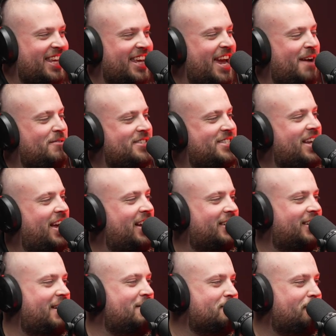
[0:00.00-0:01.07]
Canberra's a
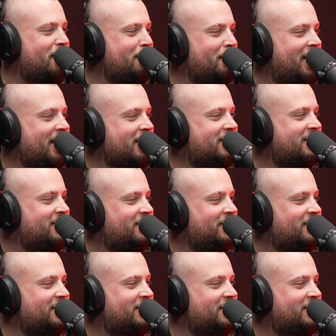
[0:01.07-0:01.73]
fun place.